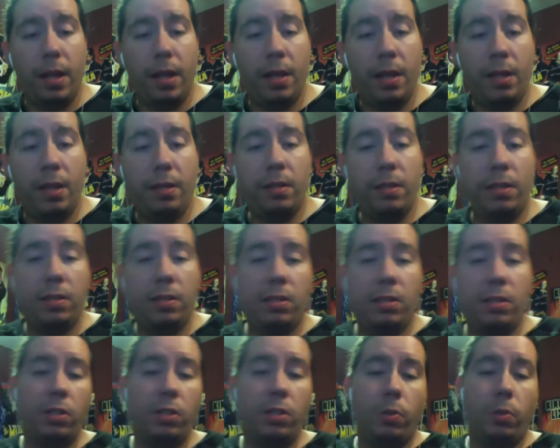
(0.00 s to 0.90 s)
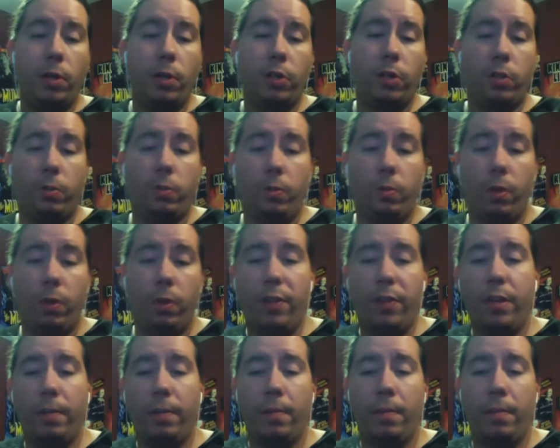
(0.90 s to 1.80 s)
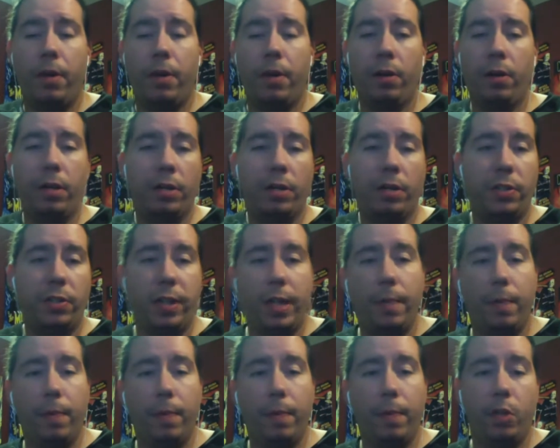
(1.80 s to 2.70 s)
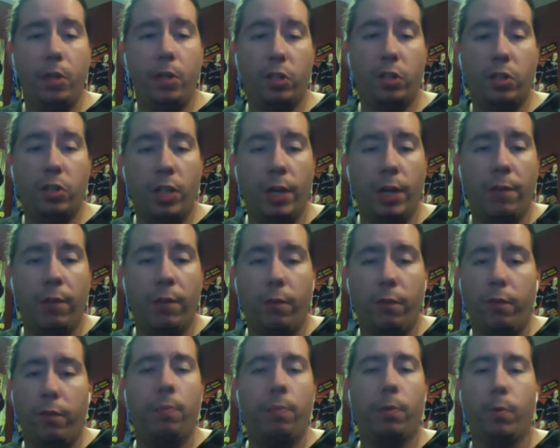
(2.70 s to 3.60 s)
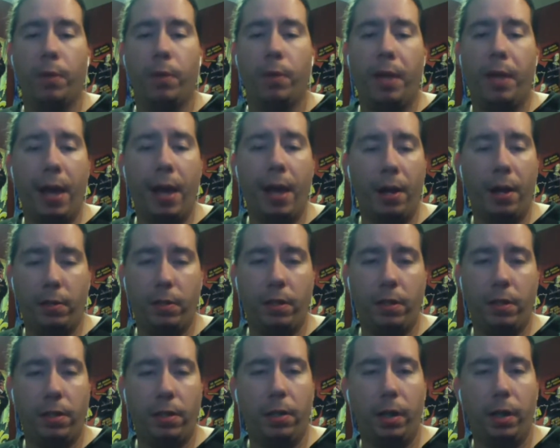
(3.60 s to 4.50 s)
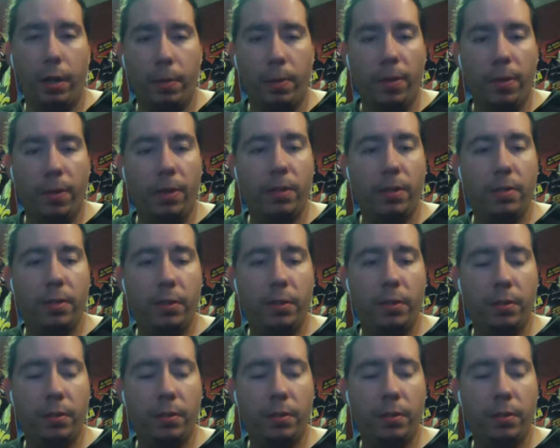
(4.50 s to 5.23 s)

a situation where I think America's image is different from the reality in a lot of ways.